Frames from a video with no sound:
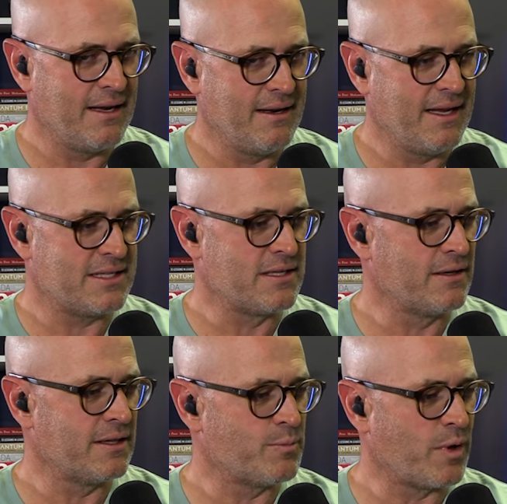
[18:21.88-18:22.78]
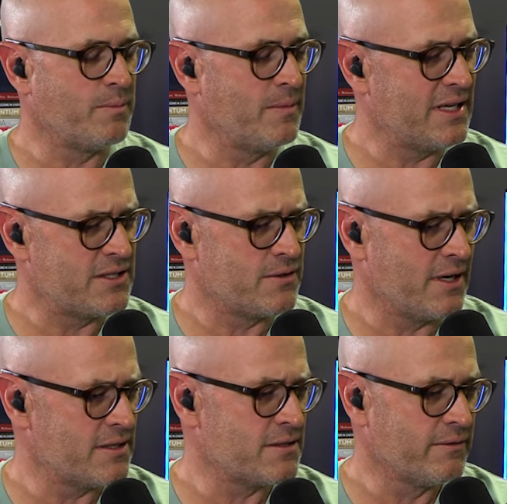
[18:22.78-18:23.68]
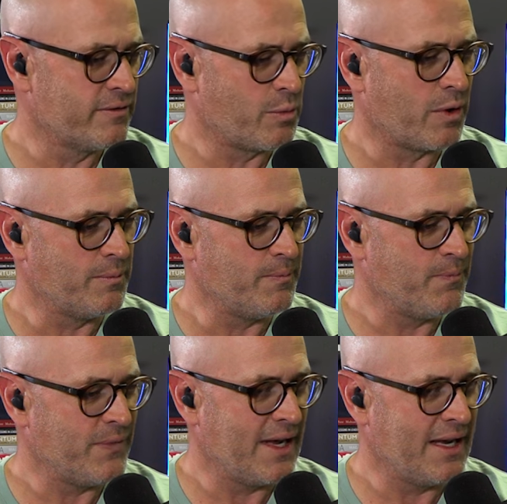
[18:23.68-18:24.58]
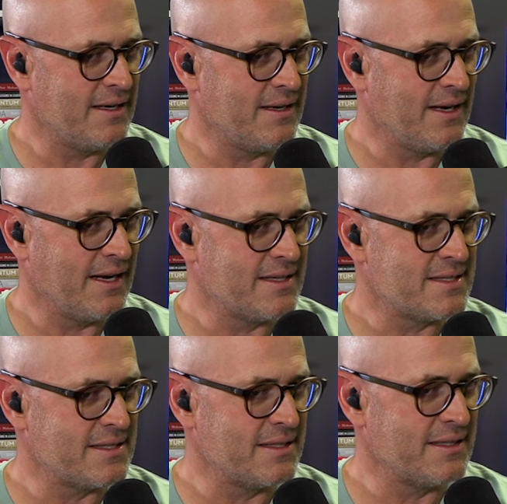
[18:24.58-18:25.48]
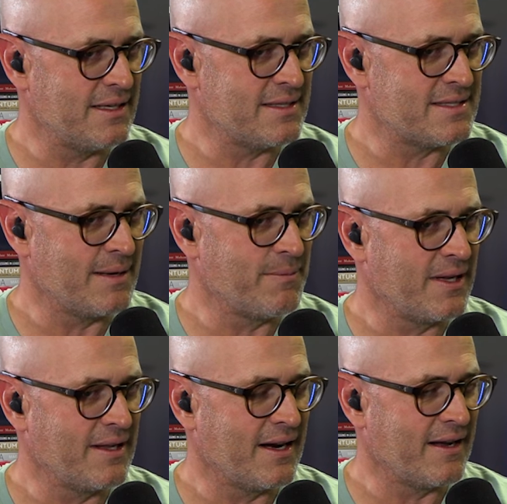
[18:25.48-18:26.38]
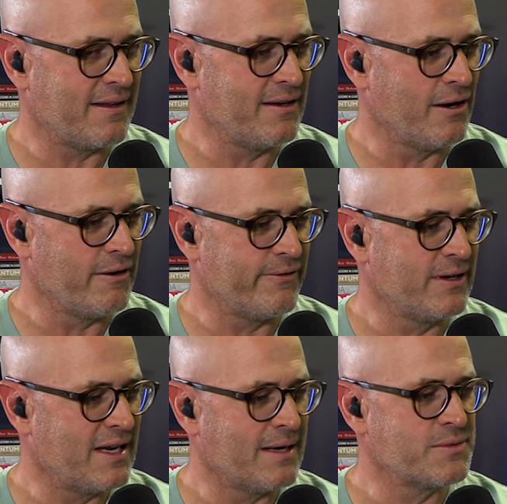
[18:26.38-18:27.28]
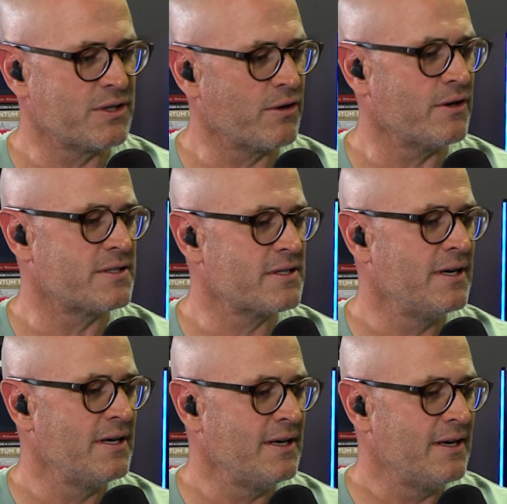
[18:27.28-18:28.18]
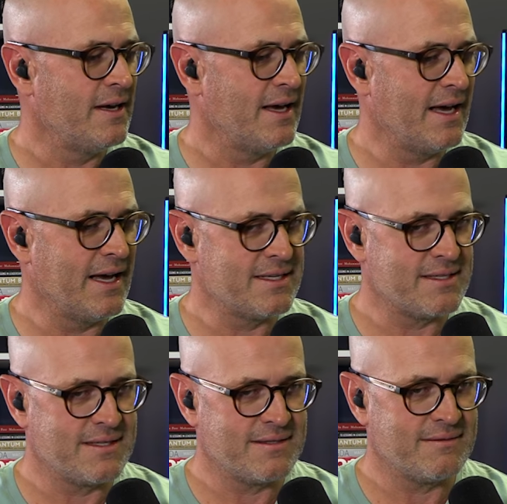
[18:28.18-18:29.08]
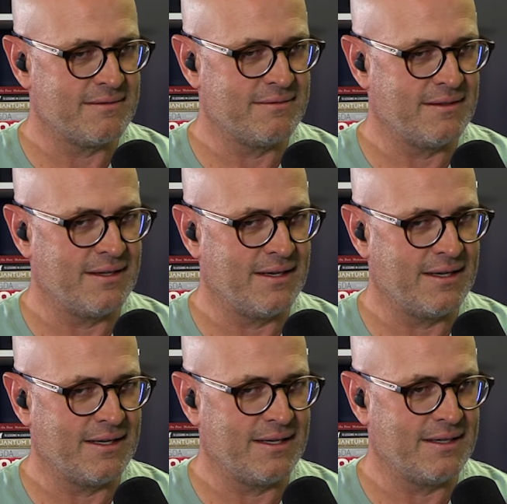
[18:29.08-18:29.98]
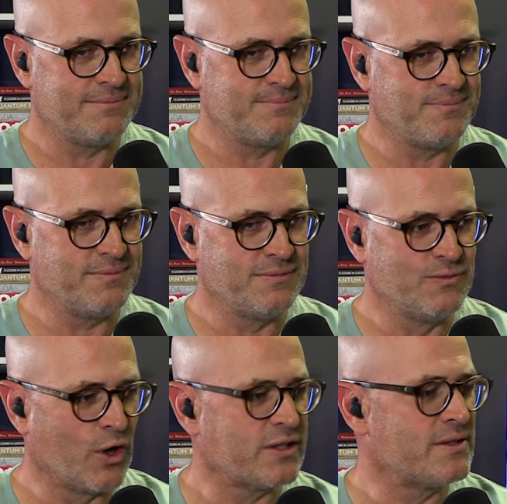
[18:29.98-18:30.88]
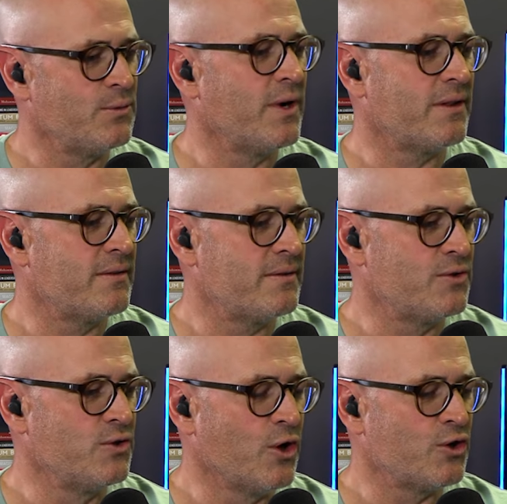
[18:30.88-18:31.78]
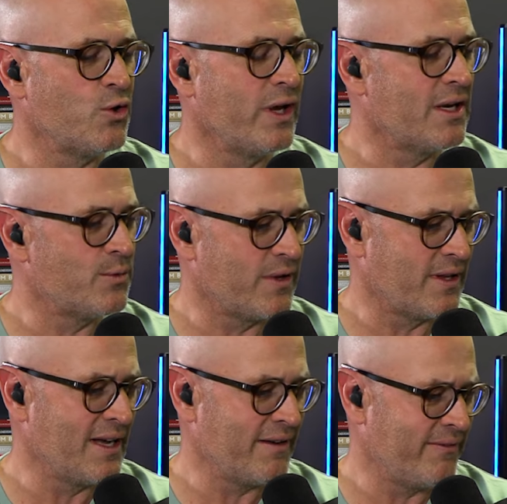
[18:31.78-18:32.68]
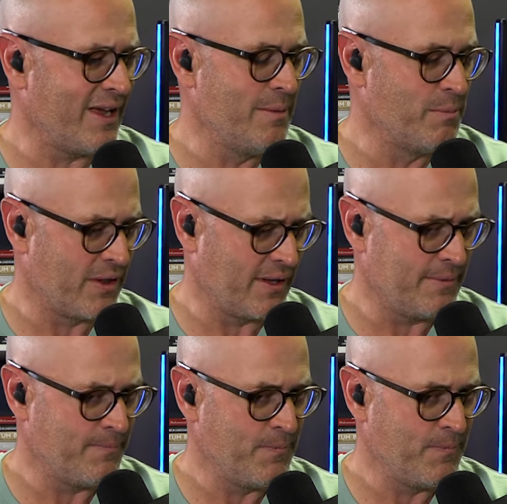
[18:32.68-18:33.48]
let's look at the problem, let's try and solve the problem, and it's something that I think often comes across as not doing it with enough empathy.